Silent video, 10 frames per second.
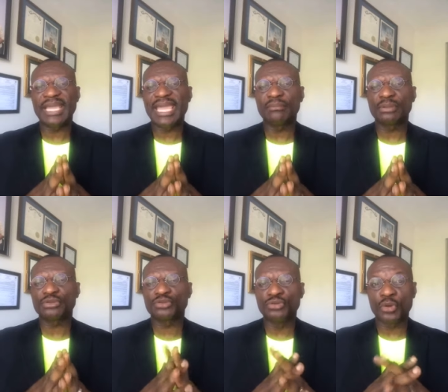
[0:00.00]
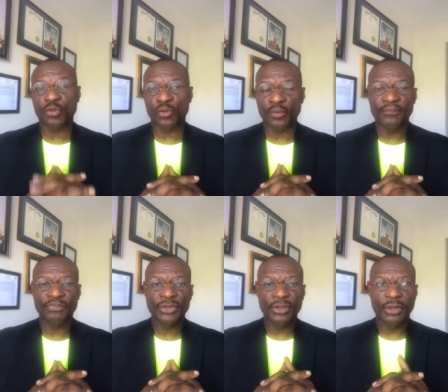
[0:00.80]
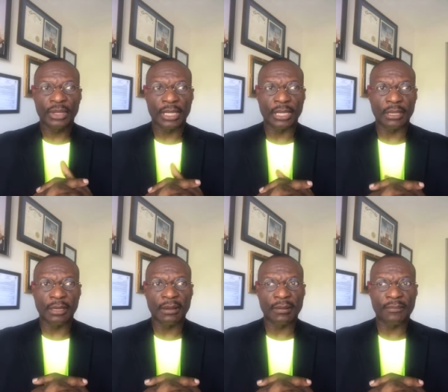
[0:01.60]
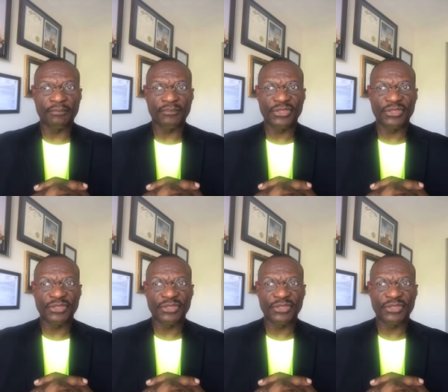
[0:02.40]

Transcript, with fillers: be able to know um,